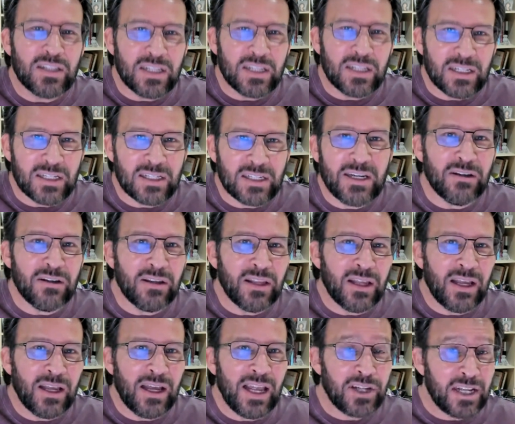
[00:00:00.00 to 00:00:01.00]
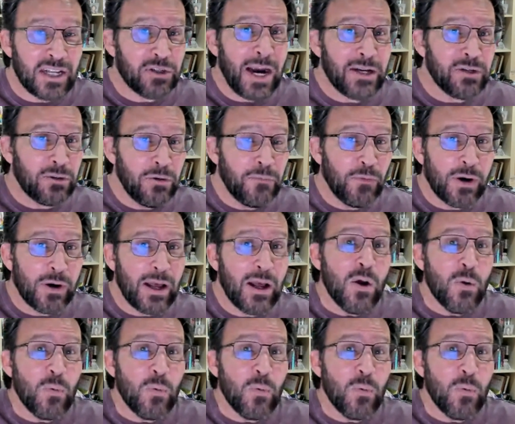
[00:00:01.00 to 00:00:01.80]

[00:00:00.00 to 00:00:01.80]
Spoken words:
as he tried to through Florida